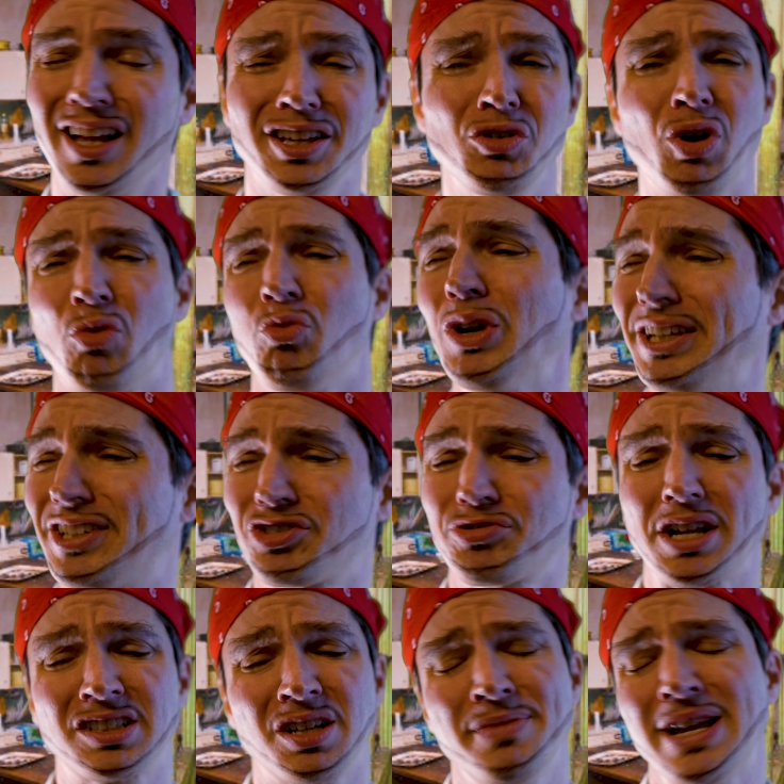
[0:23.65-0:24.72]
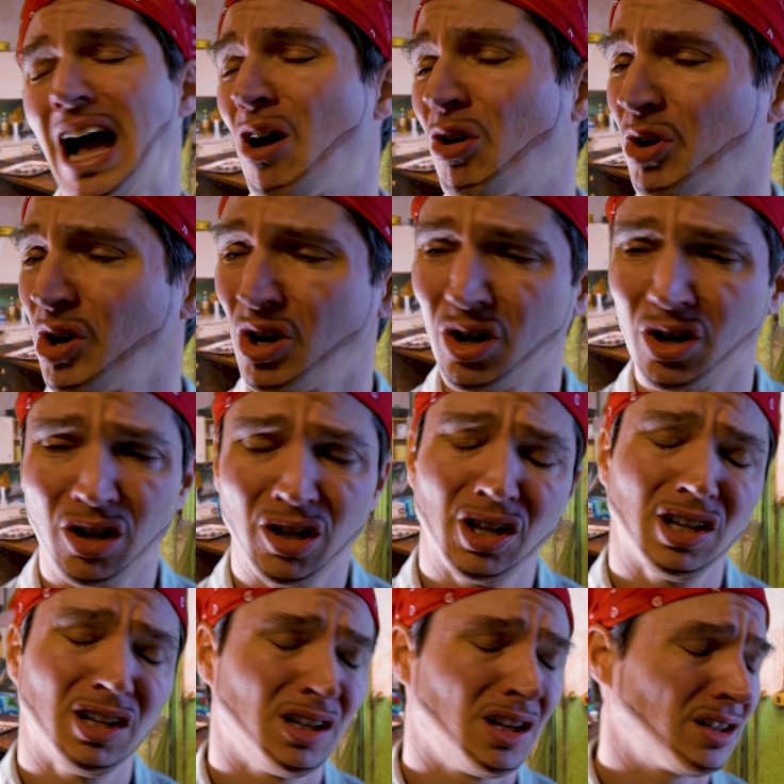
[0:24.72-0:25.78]
You are really stressing me out, girl.
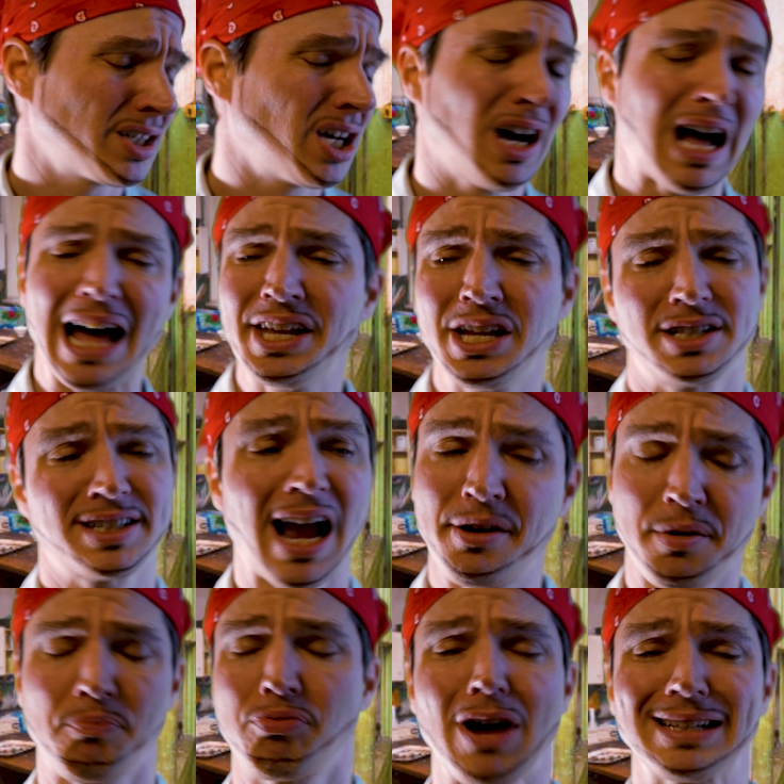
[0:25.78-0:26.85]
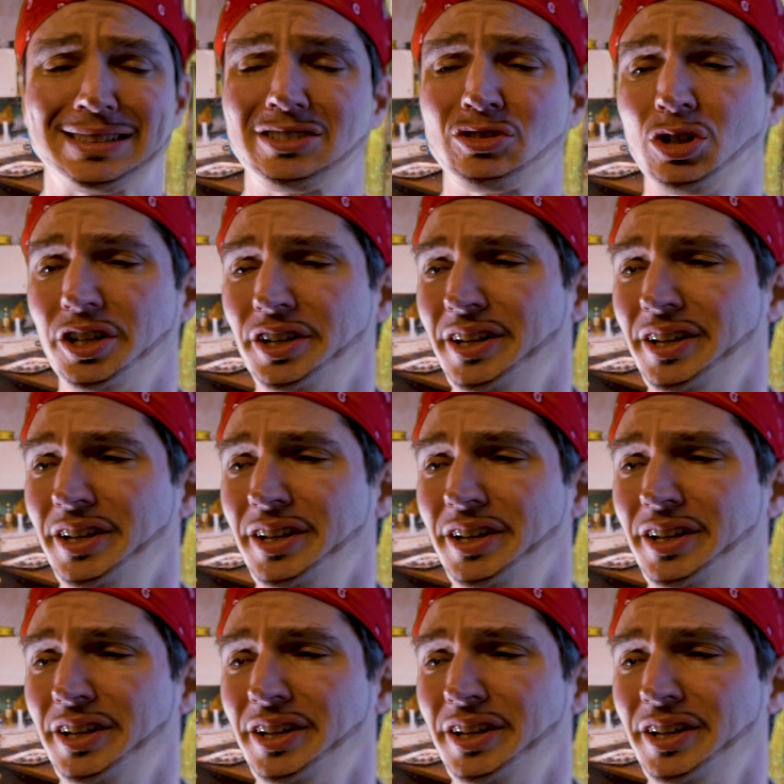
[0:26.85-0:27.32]
I need time to process all